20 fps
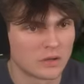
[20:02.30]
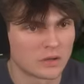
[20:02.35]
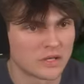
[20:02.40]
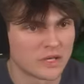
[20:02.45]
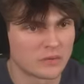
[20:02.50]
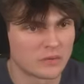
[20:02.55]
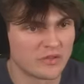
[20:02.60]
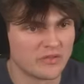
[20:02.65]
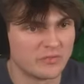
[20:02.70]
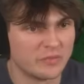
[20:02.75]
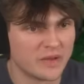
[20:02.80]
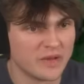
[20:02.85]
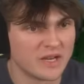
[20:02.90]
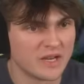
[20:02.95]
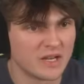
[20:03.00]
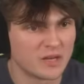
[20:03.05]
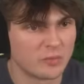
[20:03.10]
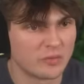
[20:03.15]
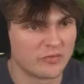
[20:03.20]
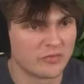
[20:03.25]
Okay, we've been
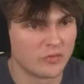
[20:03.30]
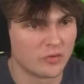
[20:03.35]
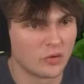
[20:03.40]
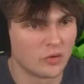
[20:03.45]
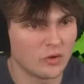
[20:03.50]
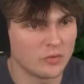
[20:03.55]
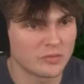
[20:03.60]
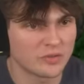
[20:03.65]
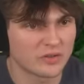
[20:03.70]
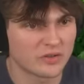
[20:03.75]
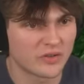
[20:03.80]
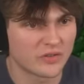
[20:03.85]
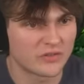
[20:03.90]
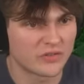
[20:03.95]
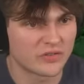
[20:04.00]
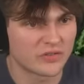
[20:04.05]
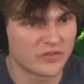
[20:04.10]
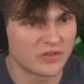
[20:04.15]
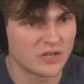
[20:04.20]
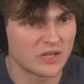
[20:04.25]
here before because I've
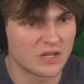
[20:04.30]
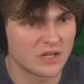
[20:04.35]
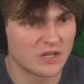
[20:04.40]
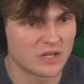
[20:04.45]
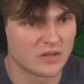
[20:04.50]
seen